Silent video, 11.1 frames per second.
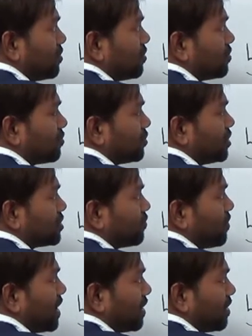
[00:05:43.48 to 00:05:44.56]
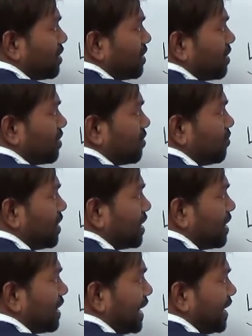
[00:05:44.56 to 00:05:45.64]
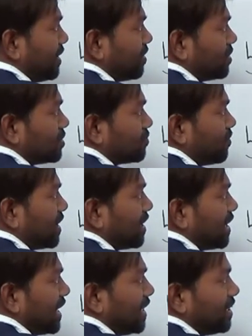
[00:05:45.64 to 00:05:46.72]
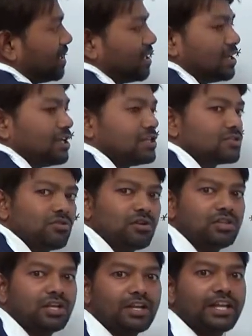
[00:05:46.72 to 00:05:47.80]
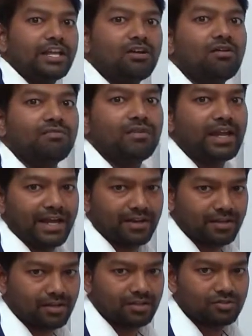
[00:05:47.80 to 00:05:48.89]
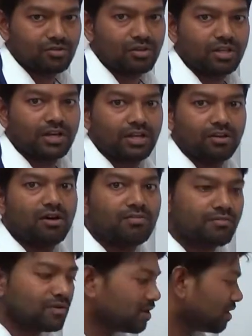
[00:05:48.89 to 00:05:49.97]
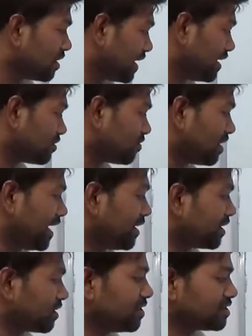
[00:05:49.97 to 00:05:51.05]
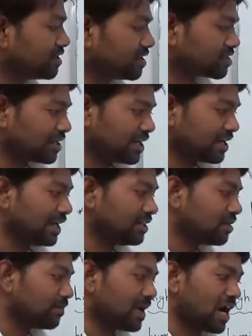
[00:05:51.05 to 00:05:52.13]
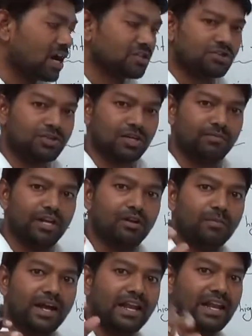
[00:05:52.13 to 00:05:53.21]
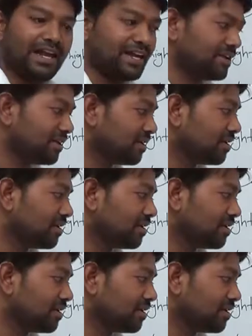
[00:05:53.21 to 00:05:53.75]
So this one line is called the ray of light. It's called the ray of light. So light travels in a straight line. The path traveled by light,